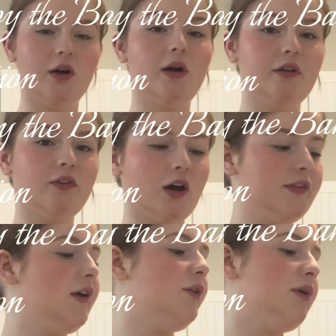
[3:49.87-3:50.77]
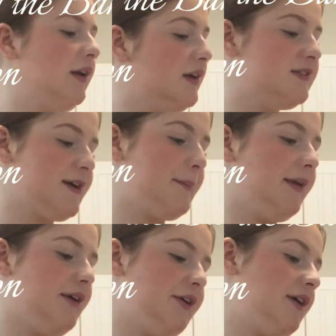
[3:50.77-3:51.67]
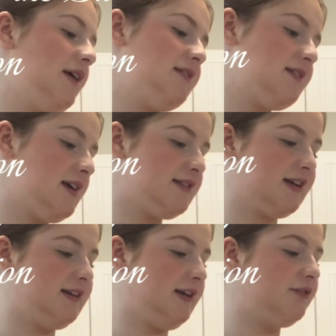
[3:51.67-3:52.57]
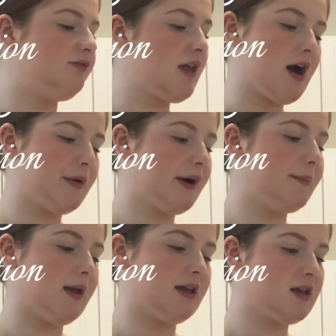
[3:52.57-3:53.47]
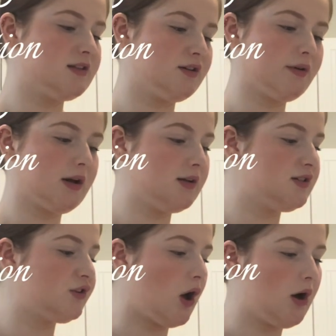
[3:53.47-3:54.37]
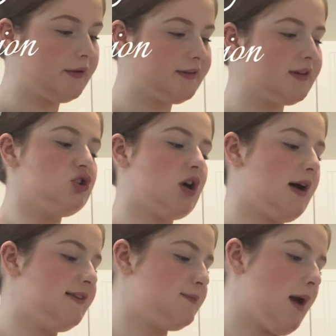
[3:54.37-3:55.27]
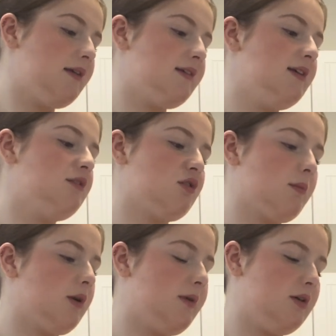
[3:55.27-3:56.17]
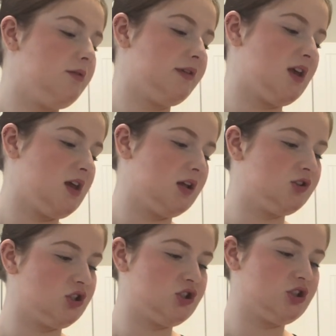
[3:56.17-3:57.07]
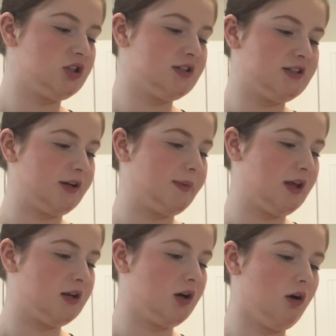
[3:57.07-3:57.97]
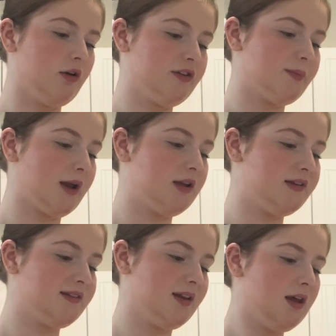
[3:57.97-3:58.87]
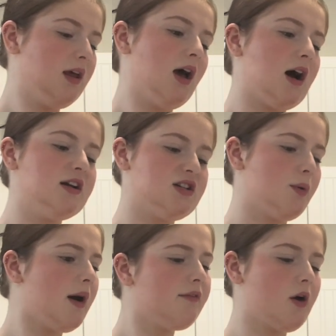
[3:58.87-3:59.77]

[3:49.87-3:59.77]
right, I've got the ingredients up here. It says I need flour, baking soda, salt, chai spices. So I'm gonna be using ginger, cinnamon, allspice. I don't have